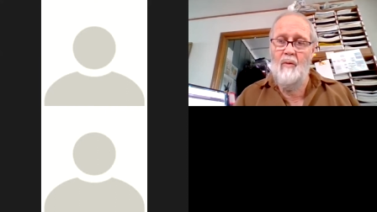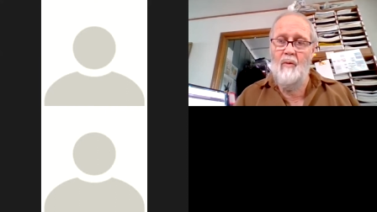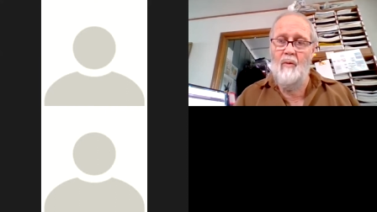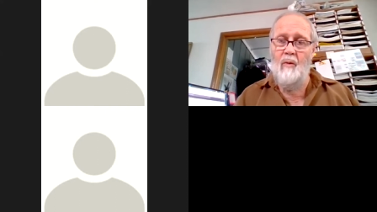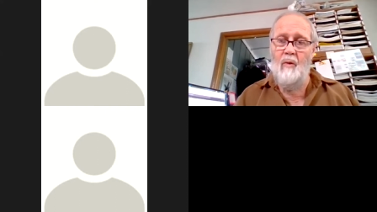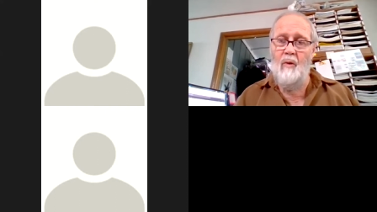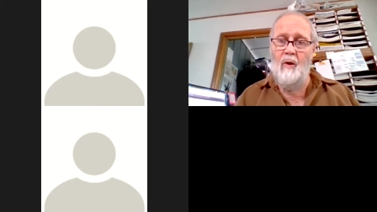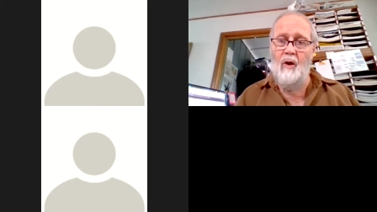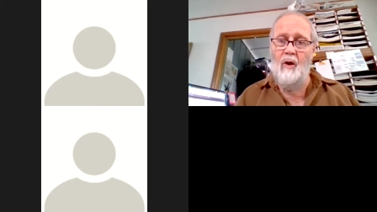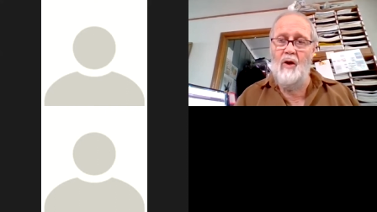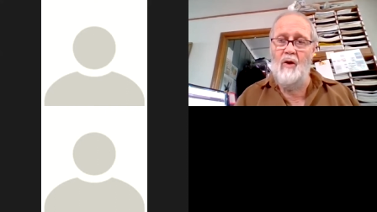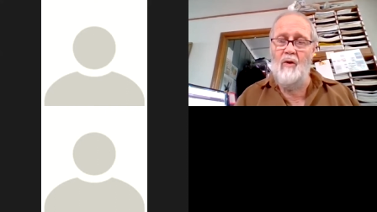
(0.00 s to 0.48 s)

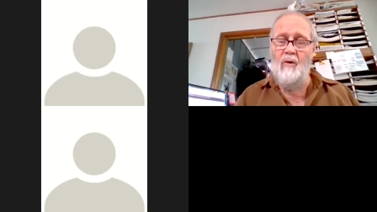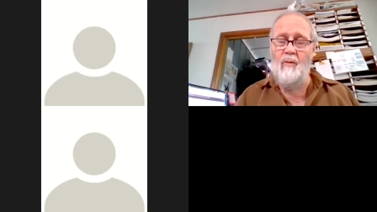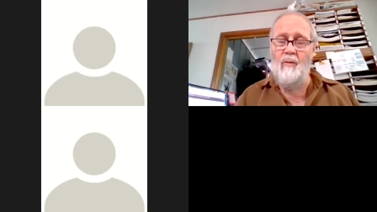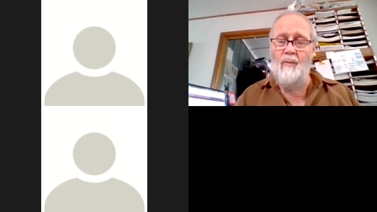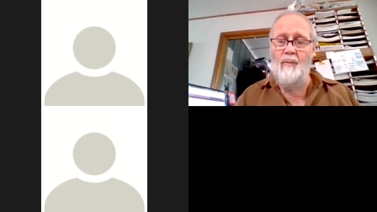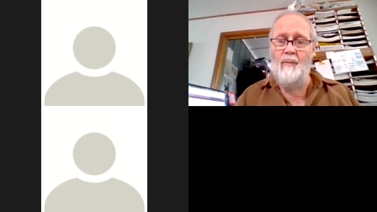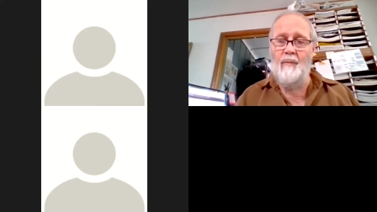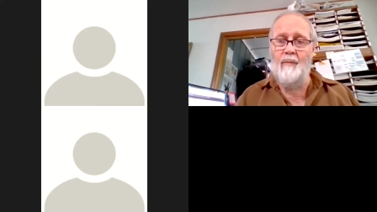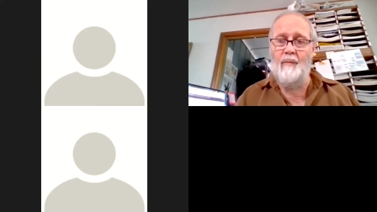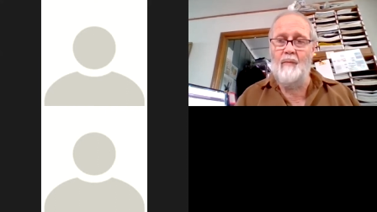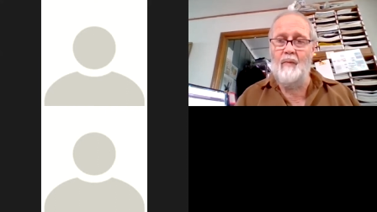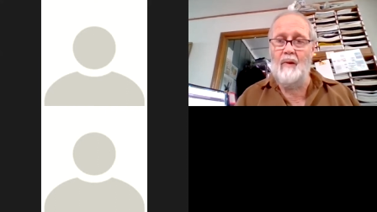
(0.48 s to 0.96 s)
Whoa,
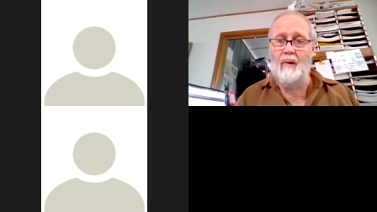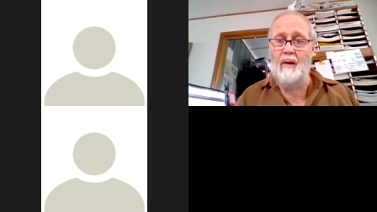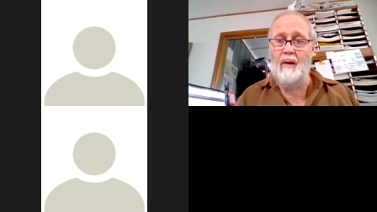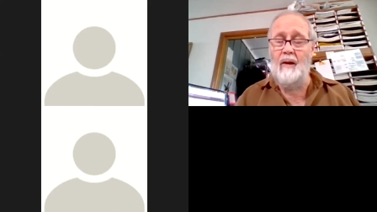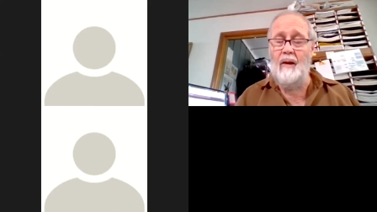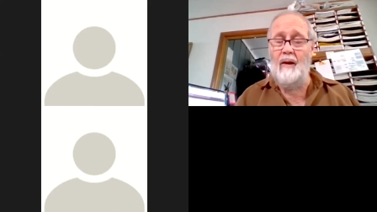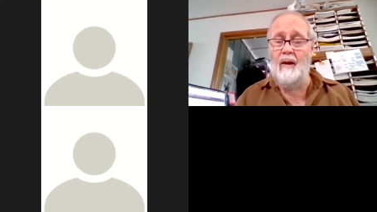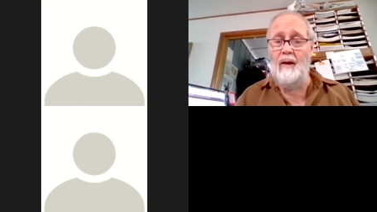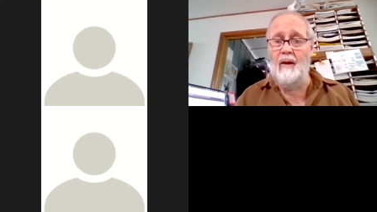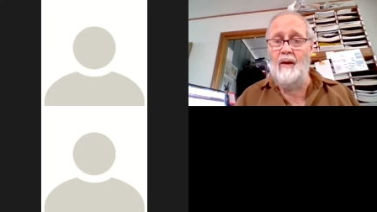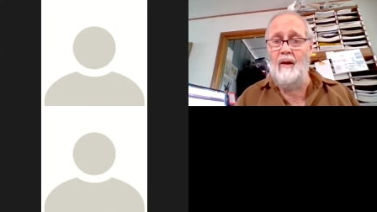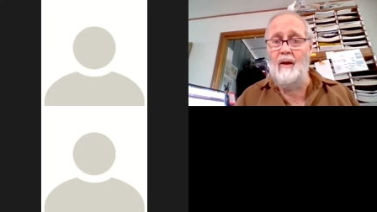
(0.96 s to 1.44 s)

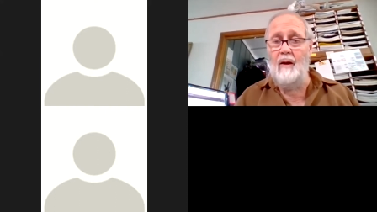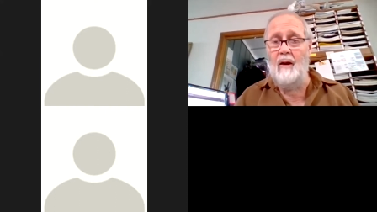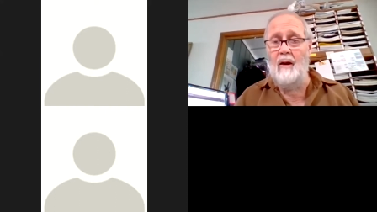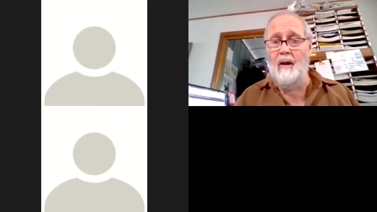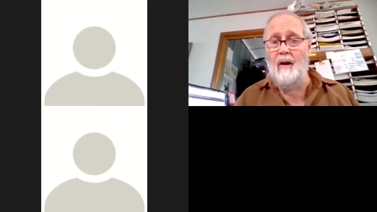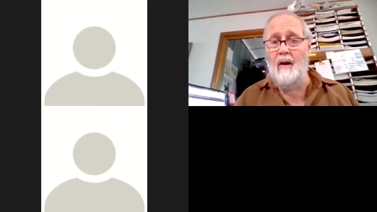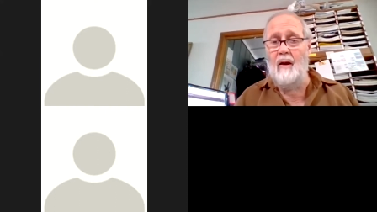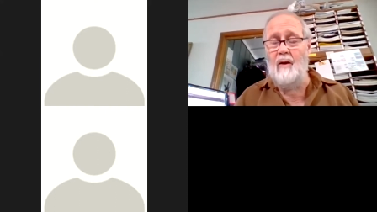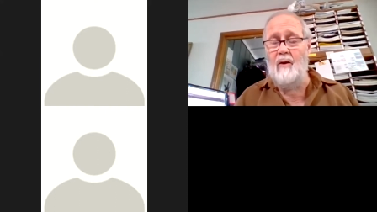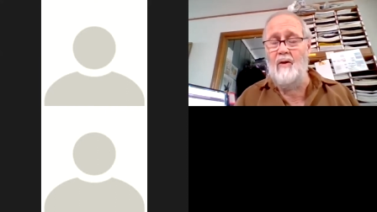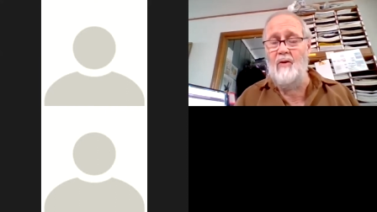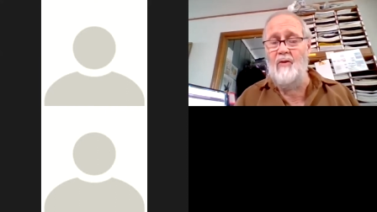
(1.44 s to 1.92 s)
and
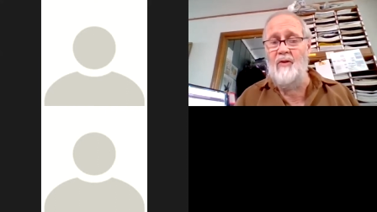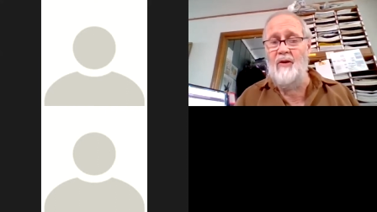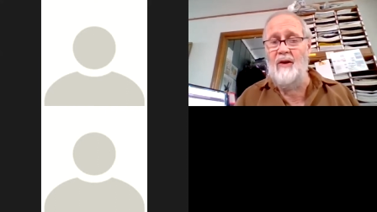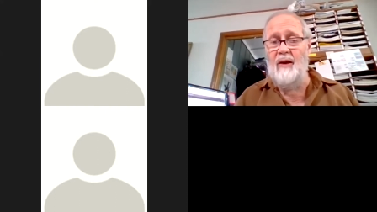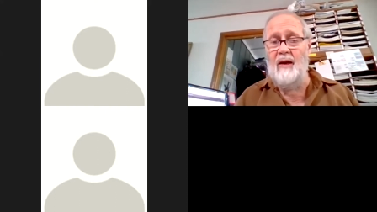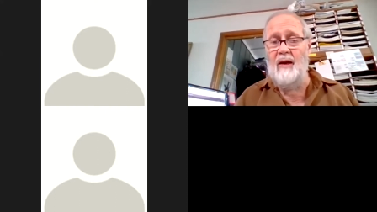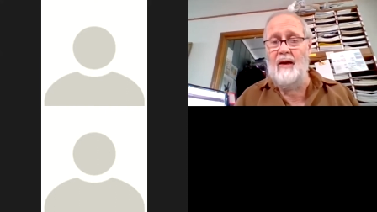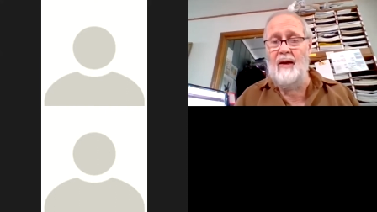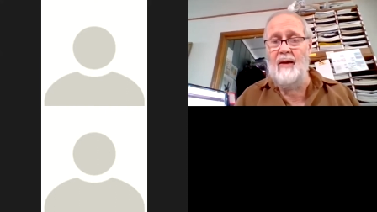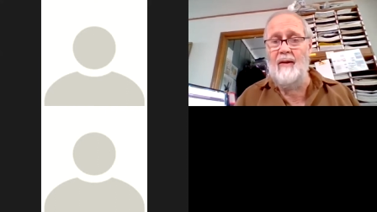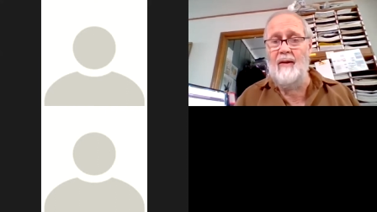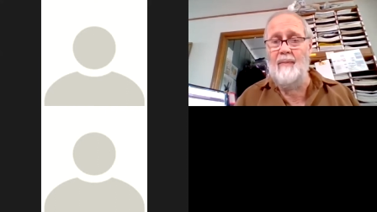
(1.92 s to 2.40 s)
all
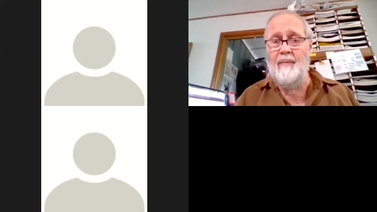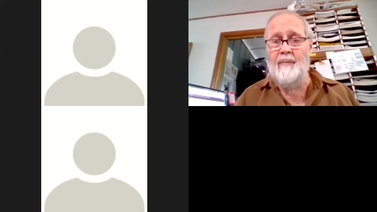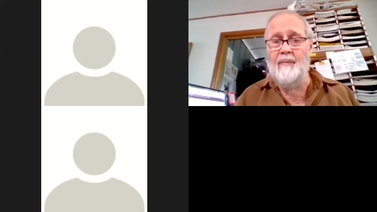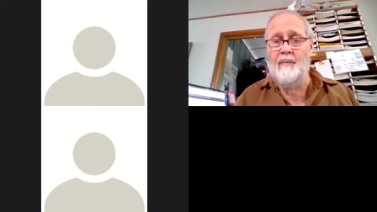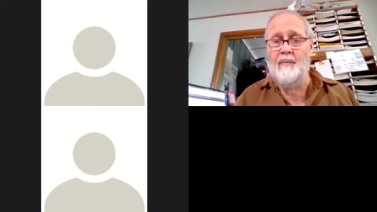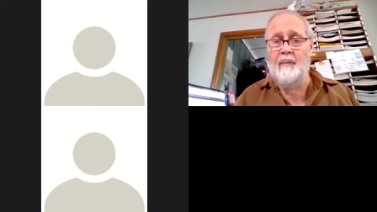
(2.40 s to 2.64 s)
the